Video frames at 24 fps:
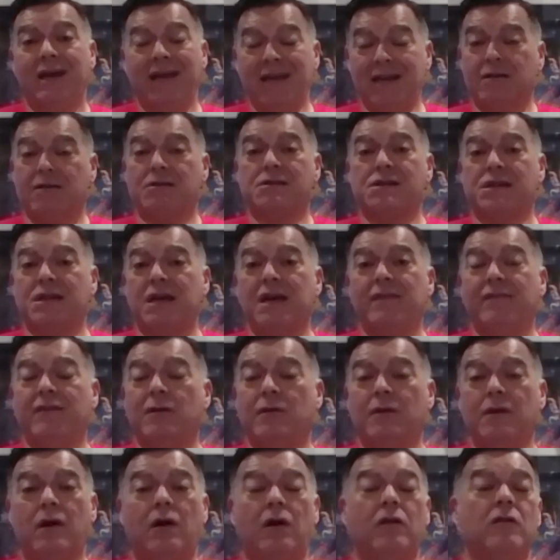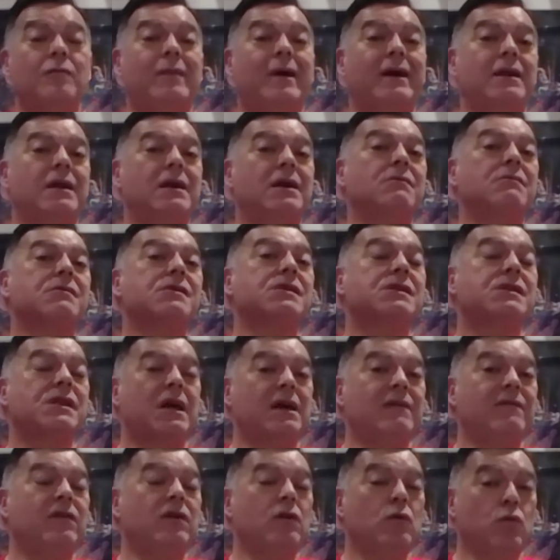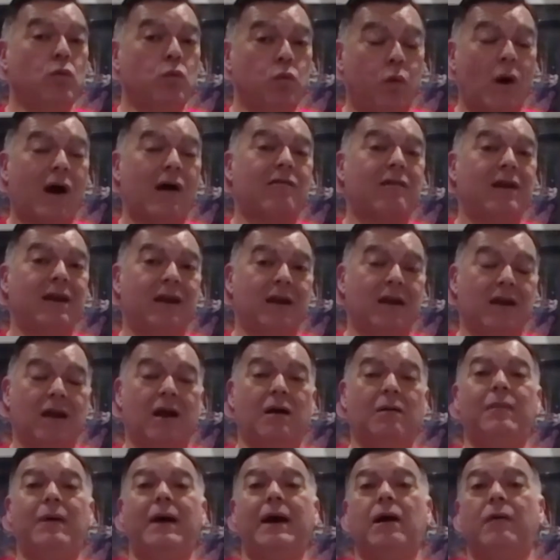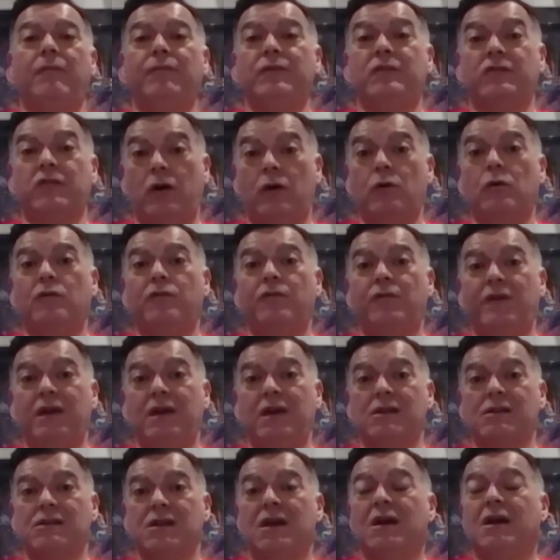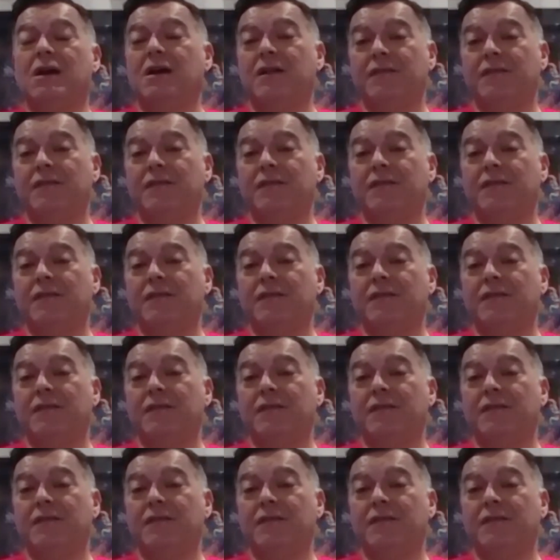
It'll save you a lot of money. It'll save you worrying about toll fees.